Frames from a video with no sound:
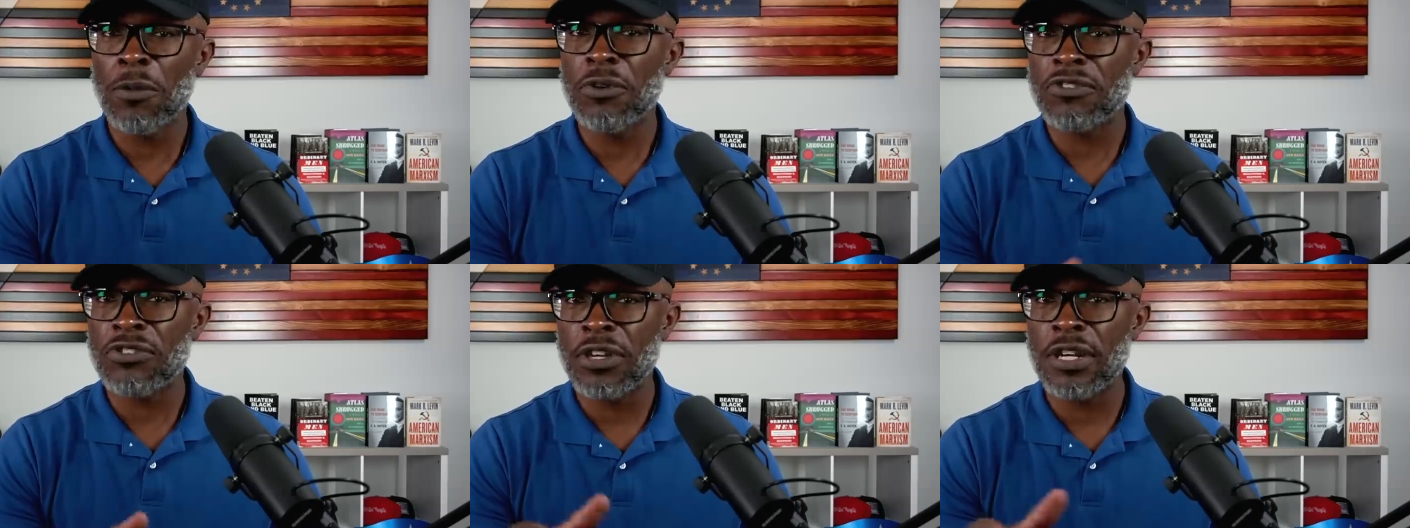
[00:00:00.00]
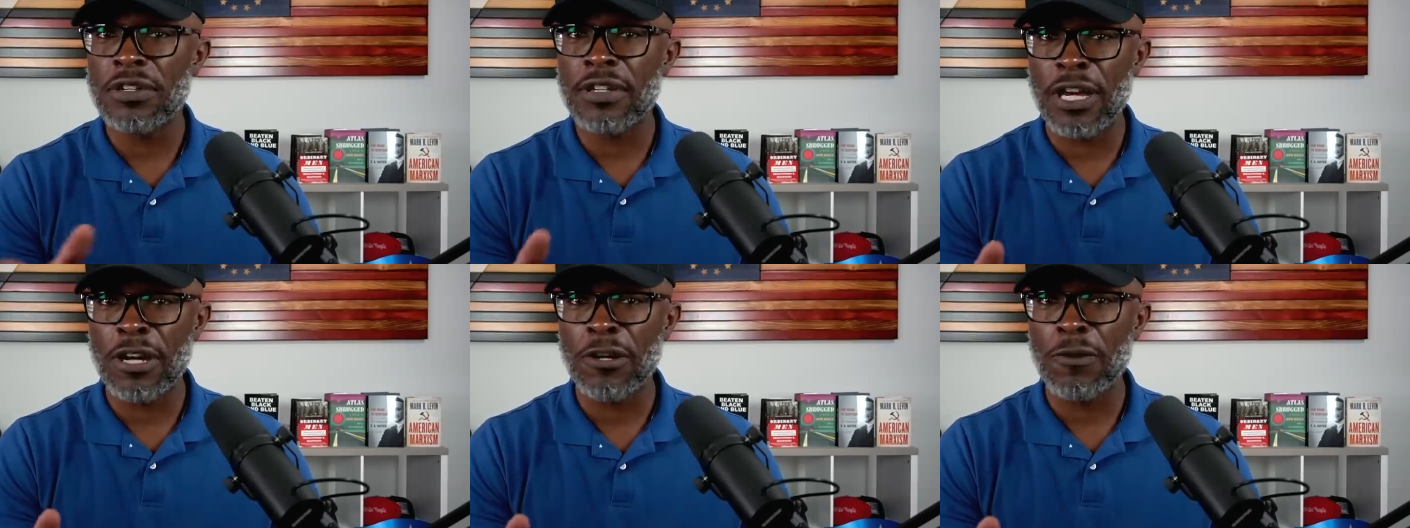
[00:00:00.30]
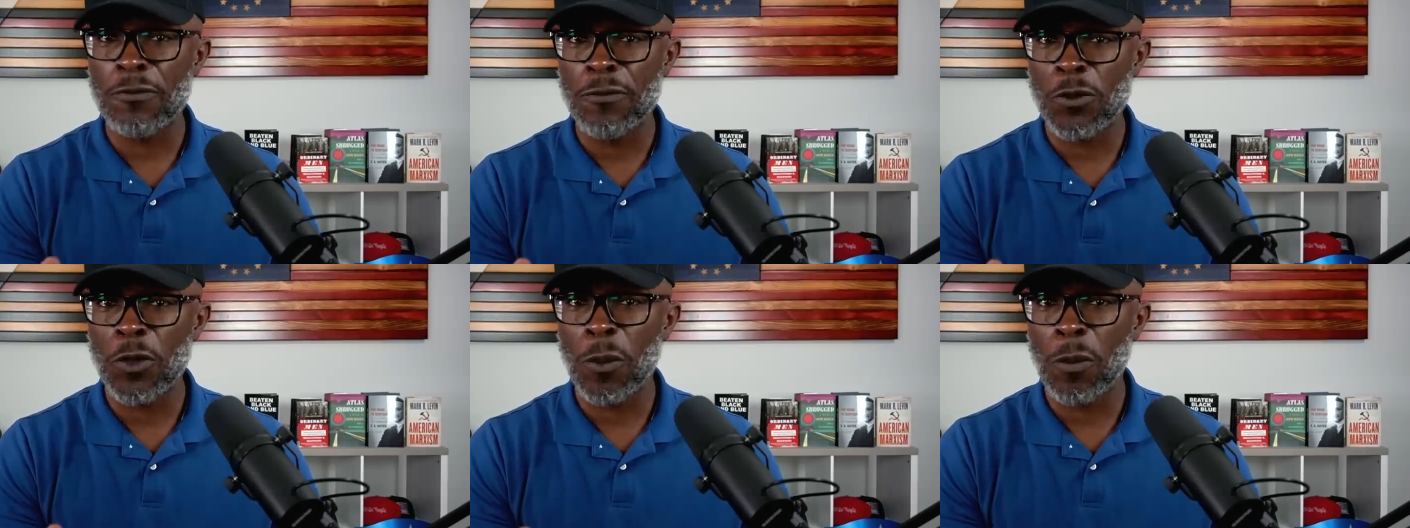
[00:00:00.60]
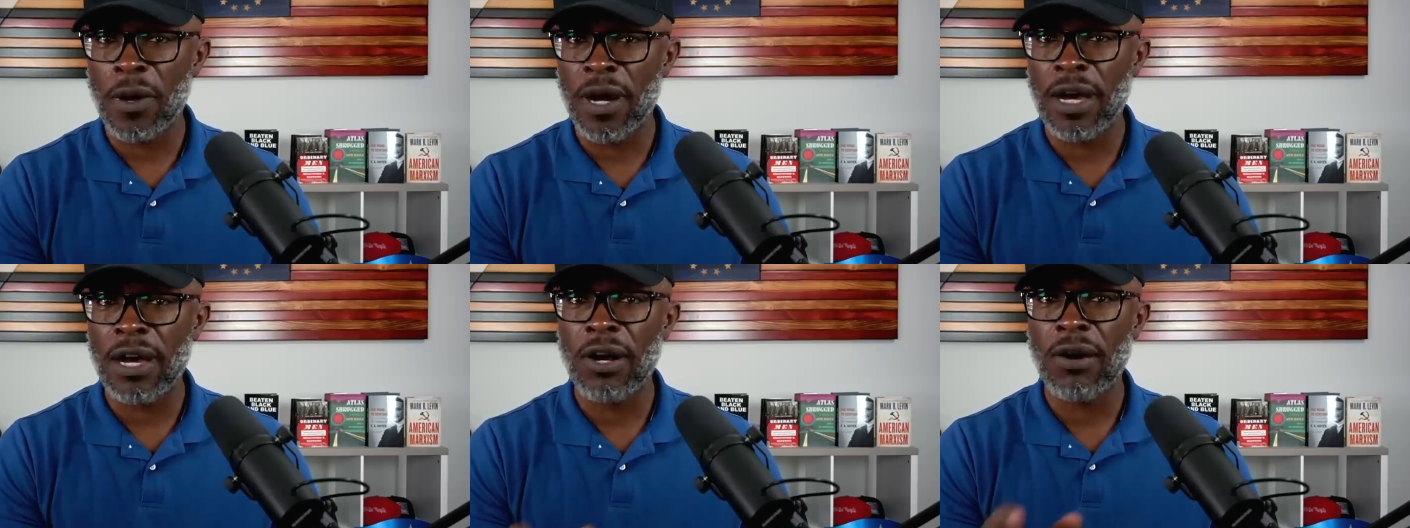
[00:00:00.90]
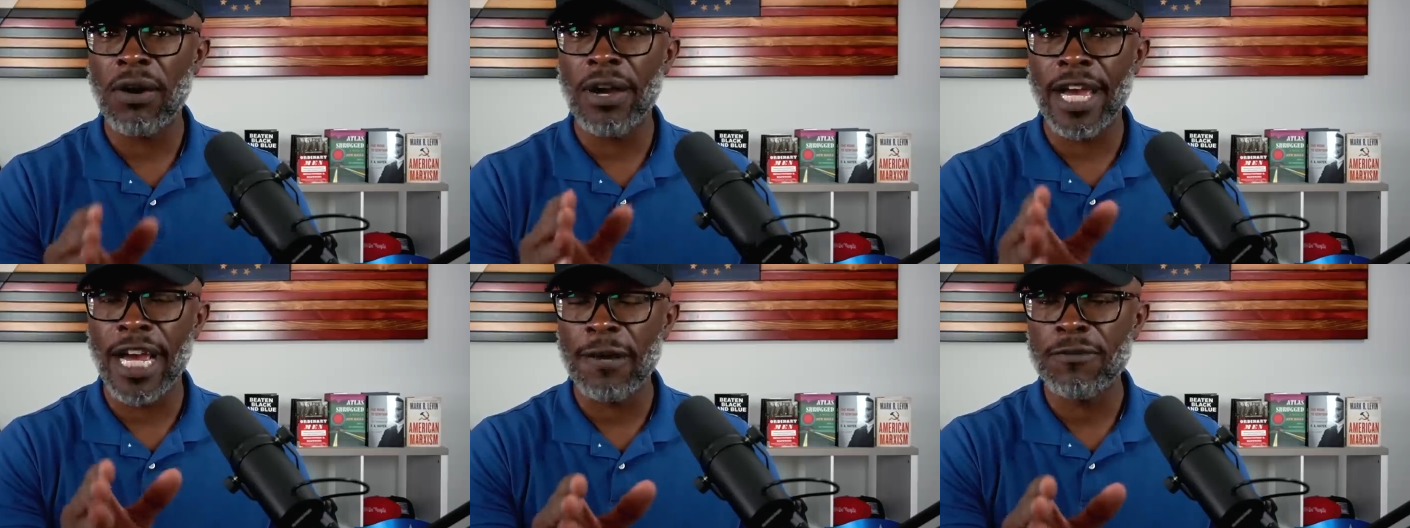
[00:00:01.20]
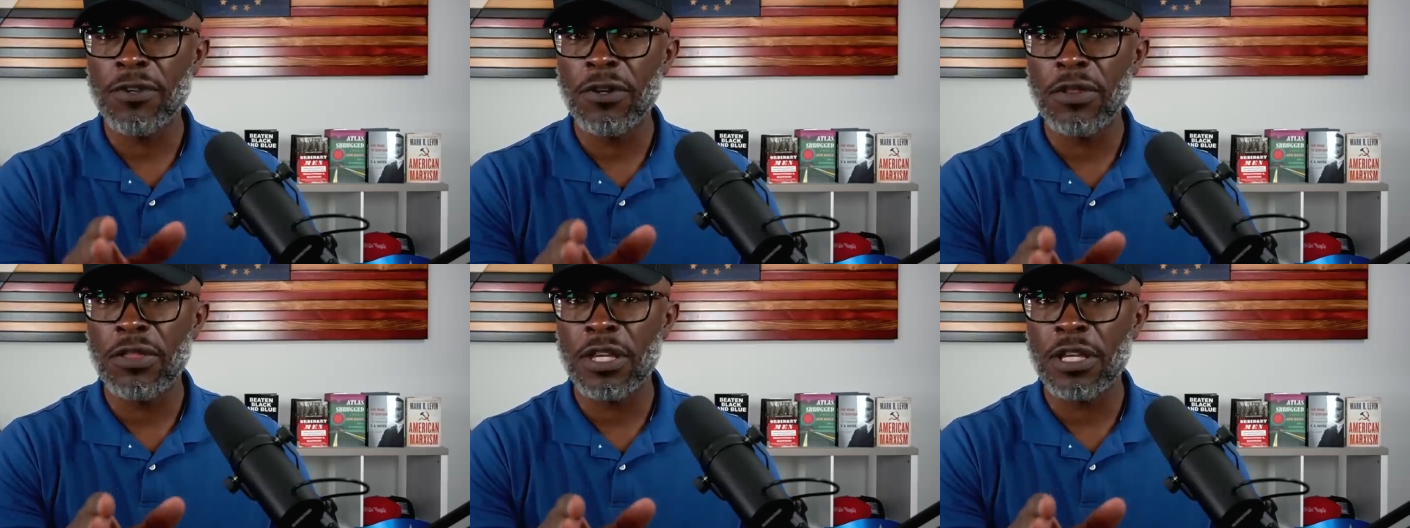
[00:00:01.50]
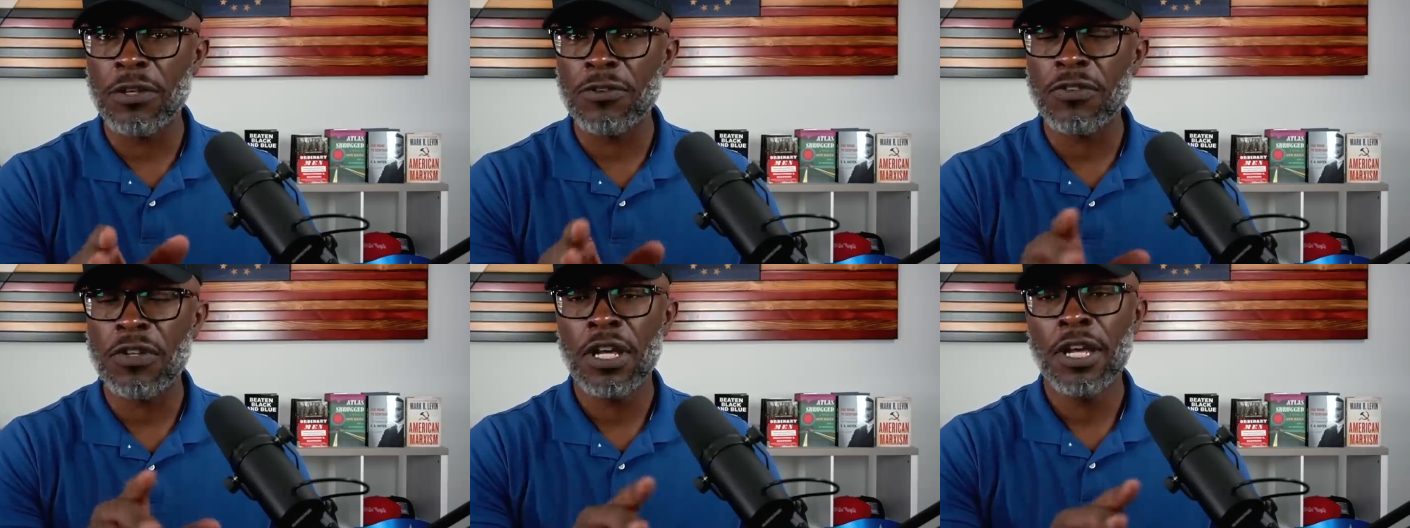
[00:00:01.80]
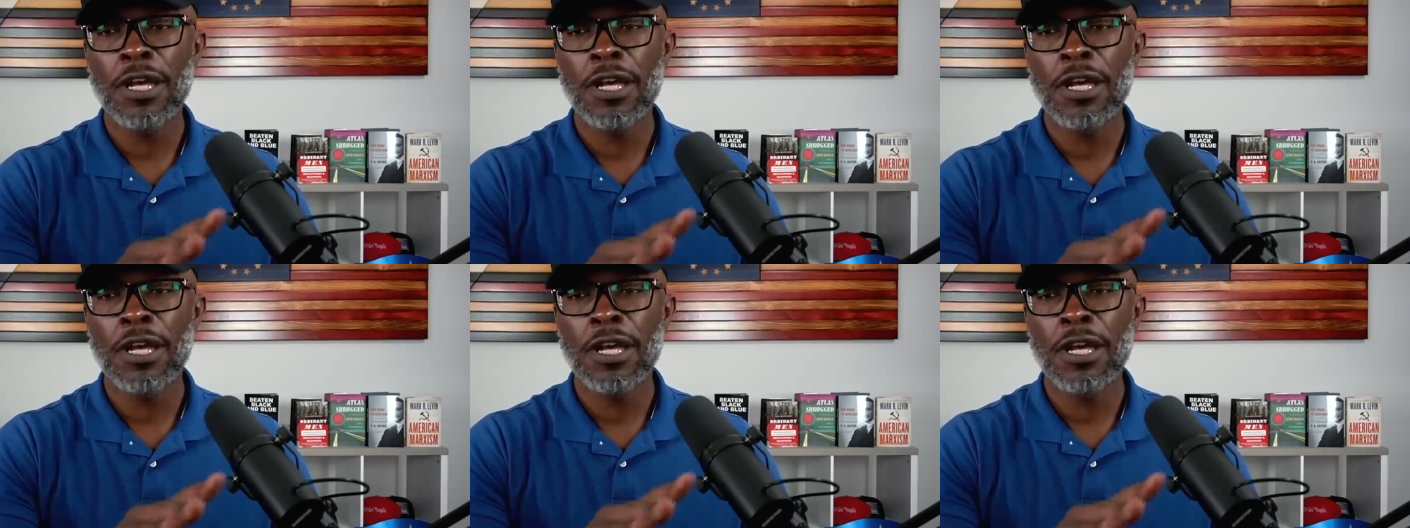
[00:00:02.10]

was shut down for a while after this.